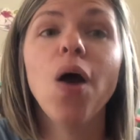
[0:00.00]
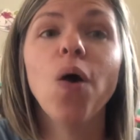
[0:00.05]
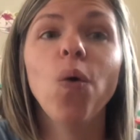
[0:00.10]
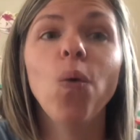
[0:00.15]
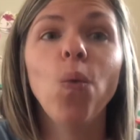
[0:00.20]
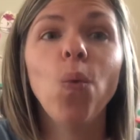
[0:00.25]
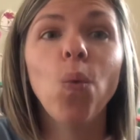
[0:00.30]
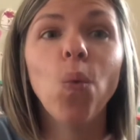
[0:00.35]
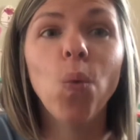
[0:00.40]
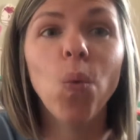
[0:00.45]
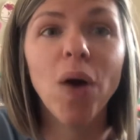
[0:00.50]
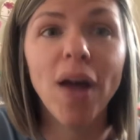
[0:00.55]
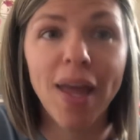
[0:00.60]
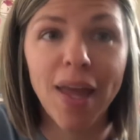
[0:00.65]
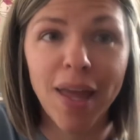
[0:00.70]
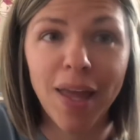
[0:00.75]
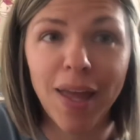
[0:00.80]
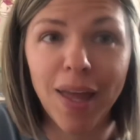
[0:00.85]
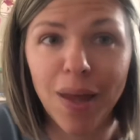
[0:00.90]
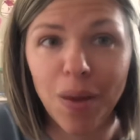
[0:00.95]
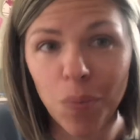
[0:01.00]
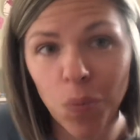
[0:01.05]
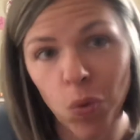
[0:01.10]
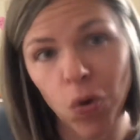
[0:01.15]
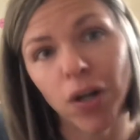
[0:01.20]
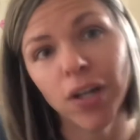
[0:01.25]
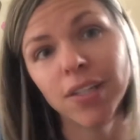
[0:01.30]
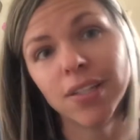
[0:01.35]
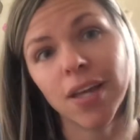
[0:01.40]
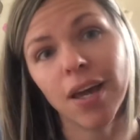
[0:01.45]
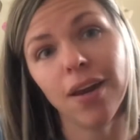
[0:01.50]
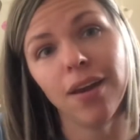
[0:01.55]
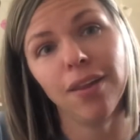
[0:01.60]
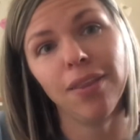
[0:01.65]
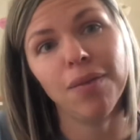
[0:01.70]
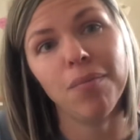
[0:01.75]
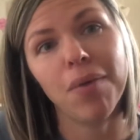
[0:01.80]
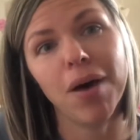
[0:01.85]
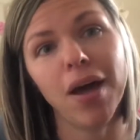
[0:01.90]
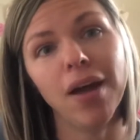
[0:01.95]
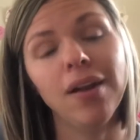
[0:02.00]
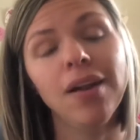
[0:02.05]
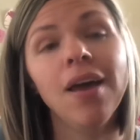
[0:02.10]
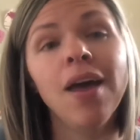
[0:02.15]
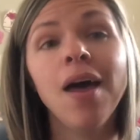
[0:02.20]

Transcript: way more exciting than mine.